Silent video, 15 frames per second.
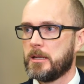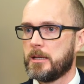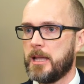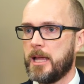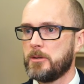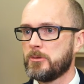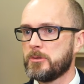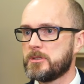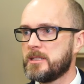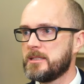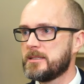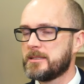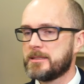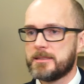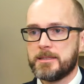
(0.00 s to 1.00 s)
Landlords
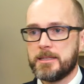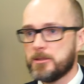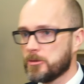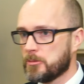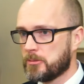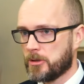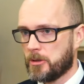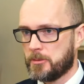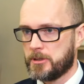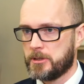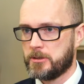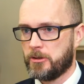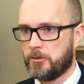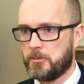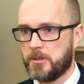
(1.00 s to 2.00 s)
didn't steal
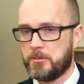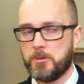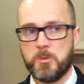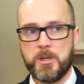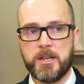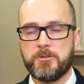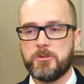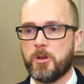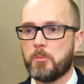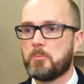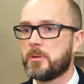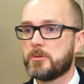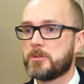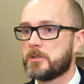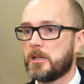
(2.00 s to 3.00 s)
properties off people. We have not
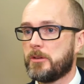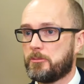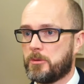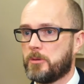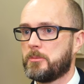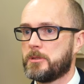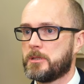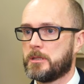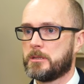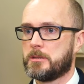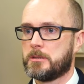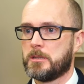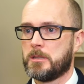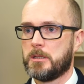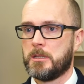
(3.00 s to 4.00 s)
built enough
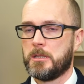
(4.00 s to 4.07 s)
properties.